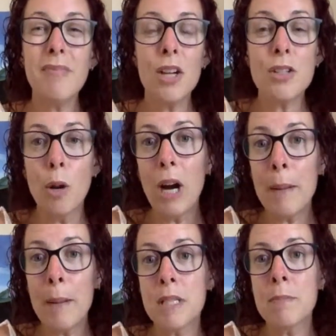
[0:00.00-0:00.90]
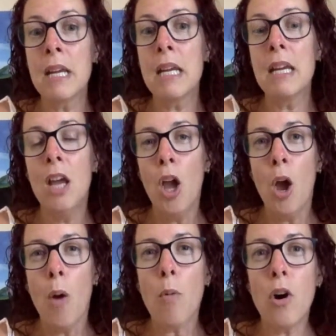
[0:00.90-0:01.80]
So what happened to me
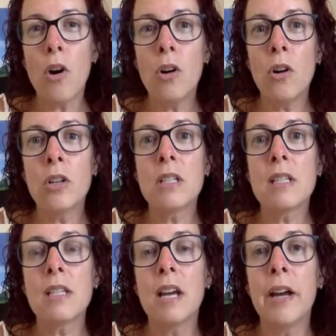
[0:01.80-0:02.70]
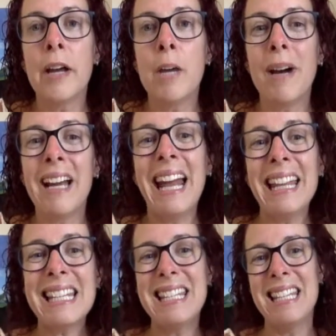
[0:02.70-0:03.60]
was I'd
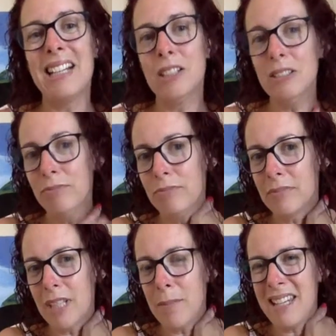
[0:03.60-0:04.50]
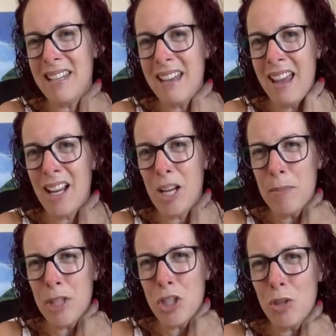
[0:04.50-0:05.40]
had this niggle in my neck,
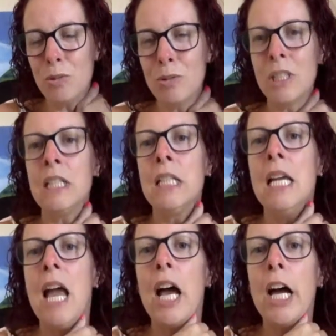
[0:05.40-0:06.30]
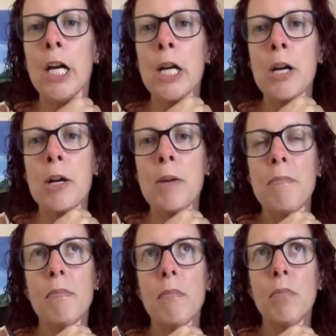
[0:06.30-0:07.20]
my shoulder,
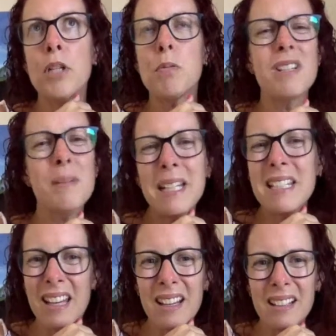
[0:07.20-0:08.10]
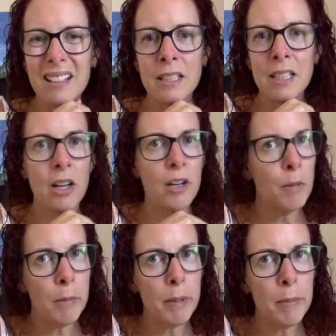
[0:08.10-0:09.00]
which wasn't a big deal. It kind
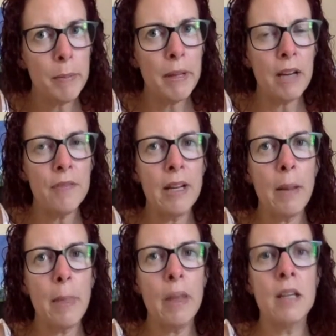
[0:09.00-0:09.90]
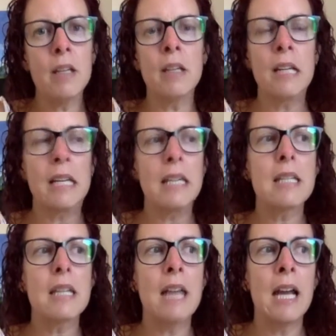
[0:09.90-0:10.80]
of woke me up a bit every now and then at night,
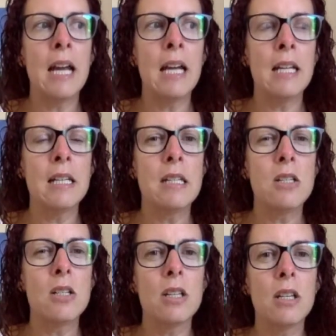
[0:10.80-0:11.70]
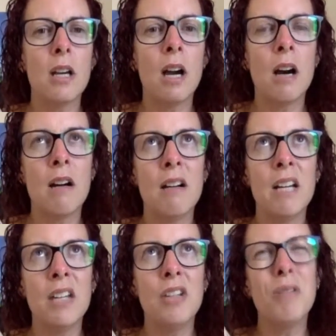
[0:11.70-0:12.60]
and
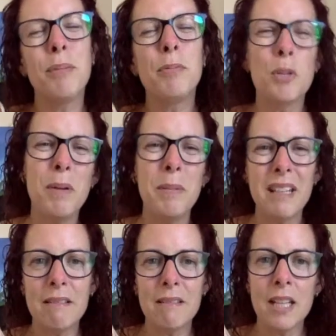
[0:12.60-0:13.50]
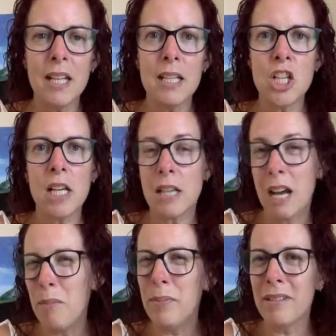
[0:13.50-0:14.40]
I knew I should probably get it checked
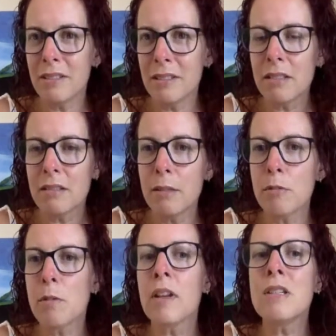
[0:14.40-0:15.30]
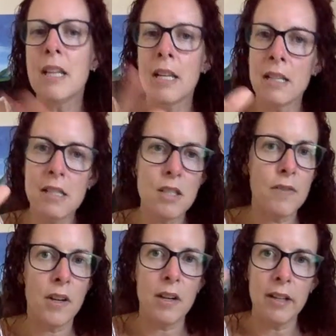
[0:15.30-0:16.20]
out, but it was one of those things, it's
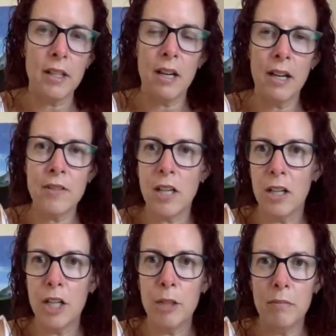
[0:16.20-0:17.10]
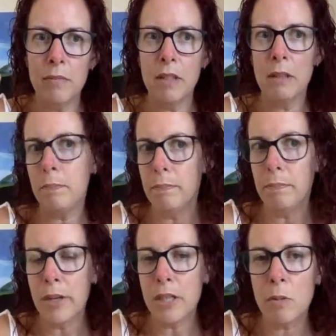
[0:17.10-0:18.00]
fine, I have time, I'll
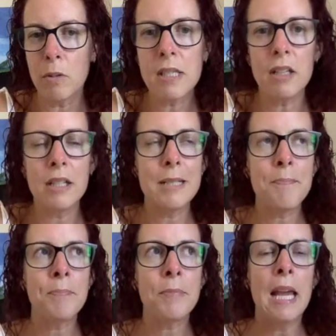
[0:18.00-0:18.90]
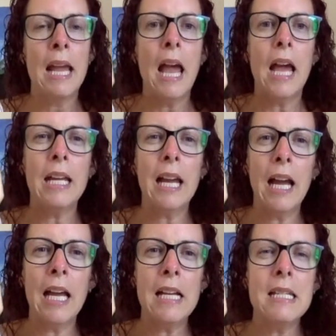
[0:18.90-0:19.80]
put it to one side.
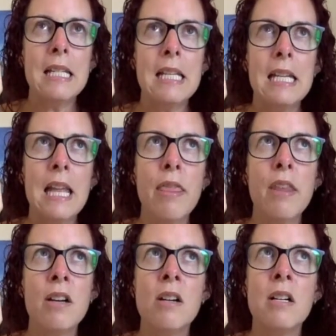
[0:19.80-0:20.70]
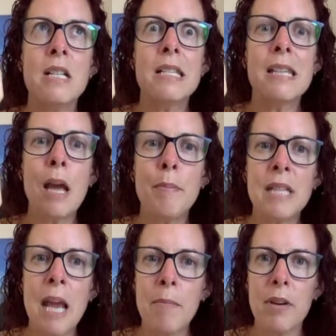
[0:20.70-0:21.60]
And in the
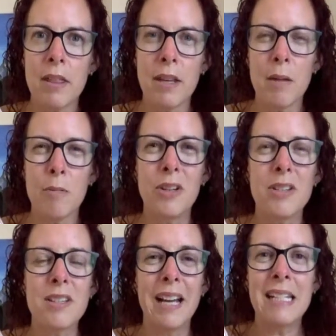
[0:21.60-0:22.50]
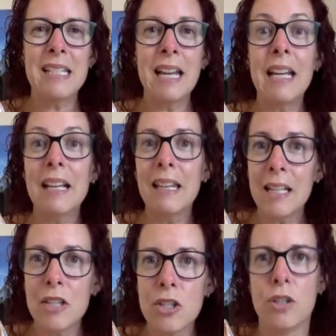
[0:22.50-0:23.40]
September, I think it was, I had to take
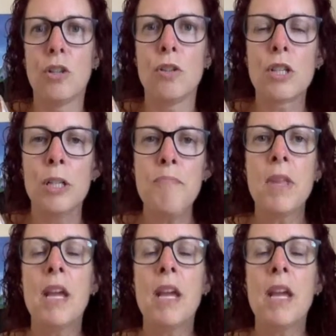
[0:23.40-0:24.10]
Lena to the doctor.